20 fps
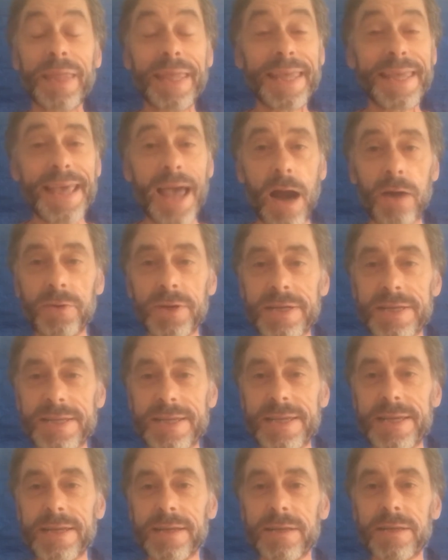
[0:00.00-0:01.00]

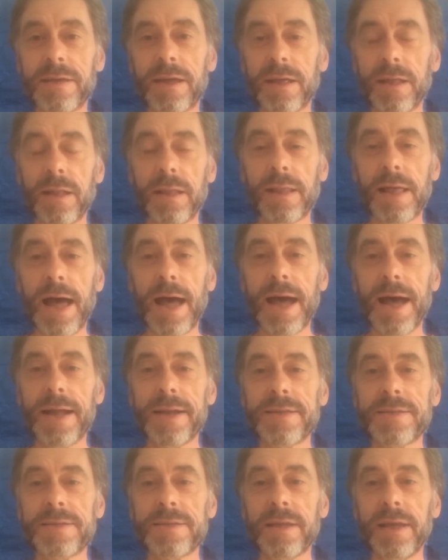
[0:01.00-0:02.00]
Guaranteed
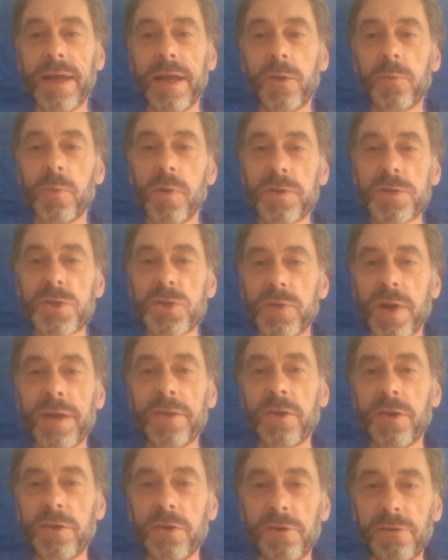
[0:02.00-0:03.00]
that it will
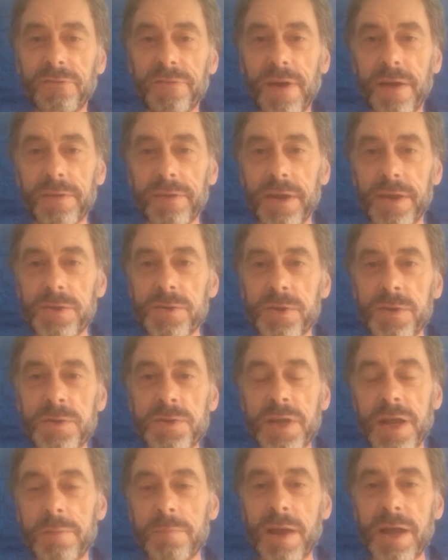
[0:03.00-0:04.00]
strengthen your
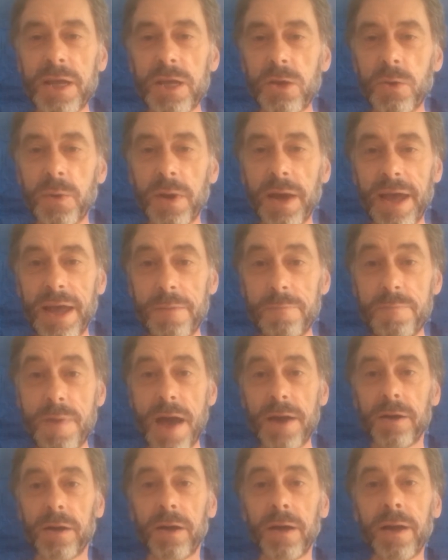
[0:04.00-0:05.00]
foundations and make you a
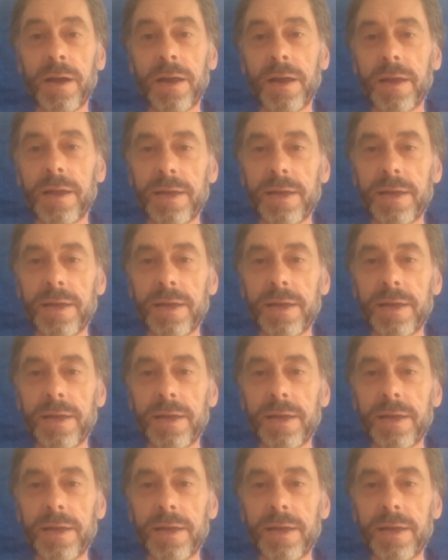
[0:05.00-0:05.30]
better